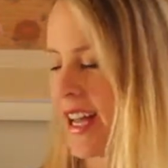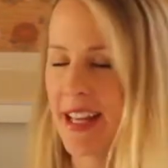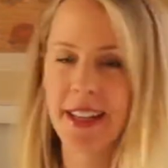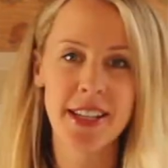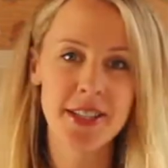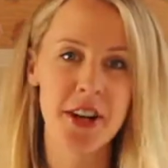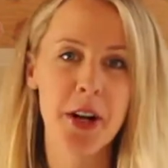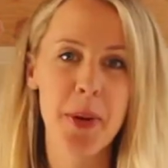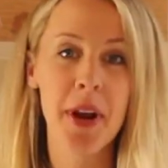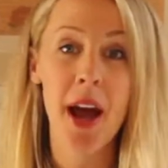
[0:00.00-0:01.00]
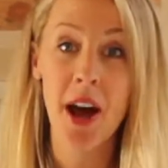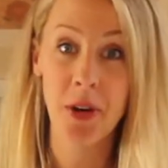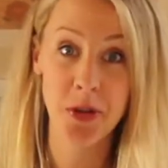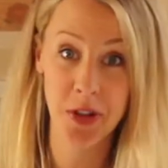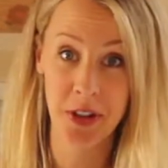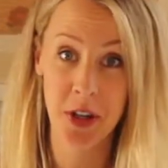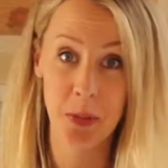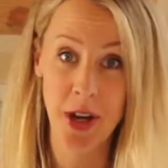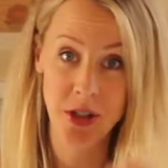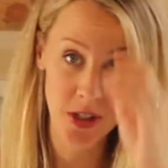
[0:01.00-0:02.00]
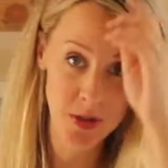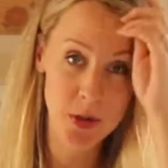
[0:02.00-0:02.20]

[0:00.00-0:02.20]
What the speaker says: and let's talk about how to clean your brushes.